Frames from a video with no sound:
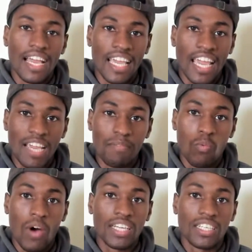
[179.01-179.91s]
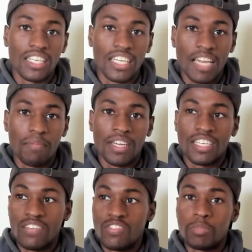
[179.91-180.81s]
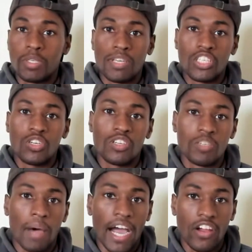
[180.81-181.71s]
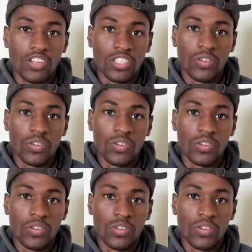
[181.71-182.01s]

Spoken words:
game and watching the game, it gives them something to aspire to.